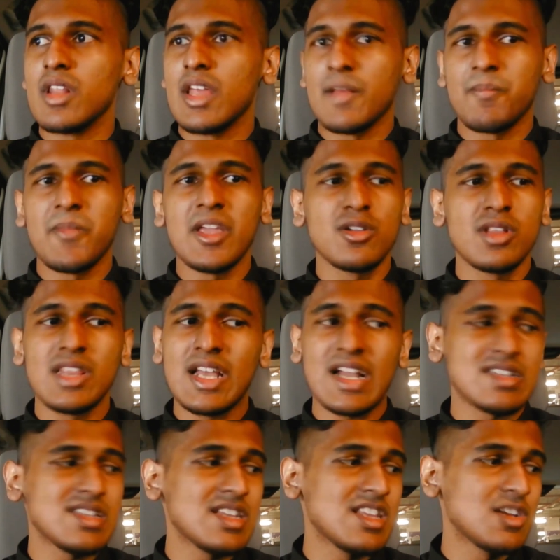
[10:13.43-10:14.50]
Like I
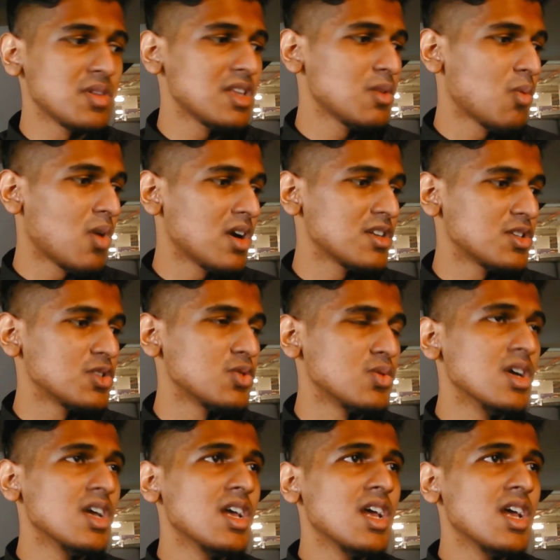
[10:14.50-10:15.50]
said, they really wanted to